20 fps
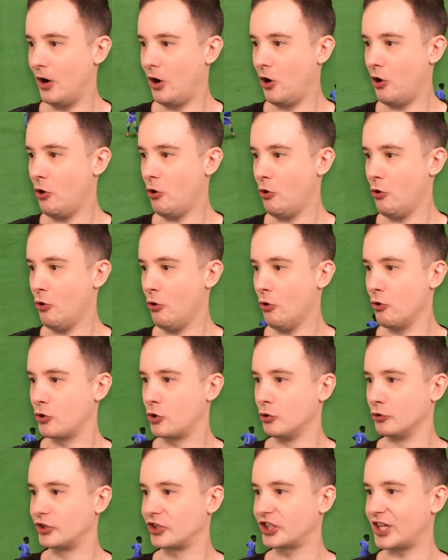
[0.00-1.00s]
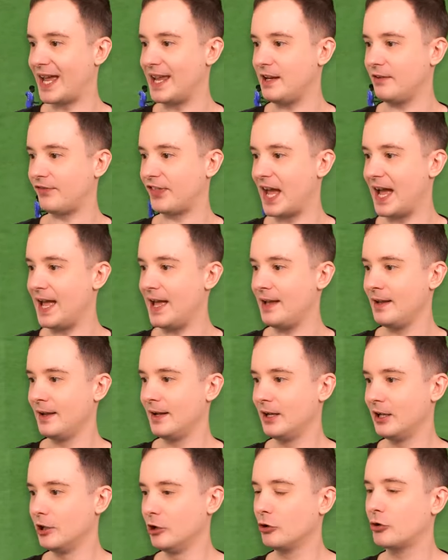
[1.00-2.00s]
Oh, good save there.
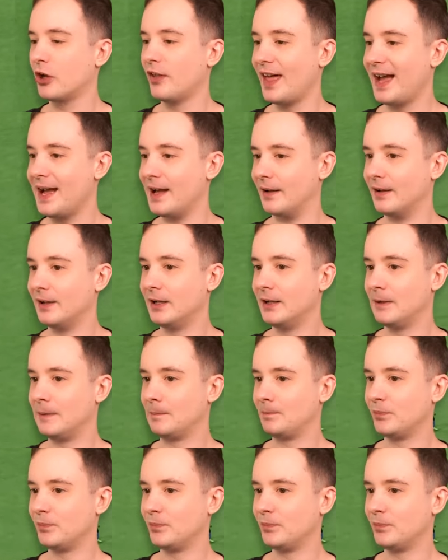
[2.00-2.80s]
Look at that.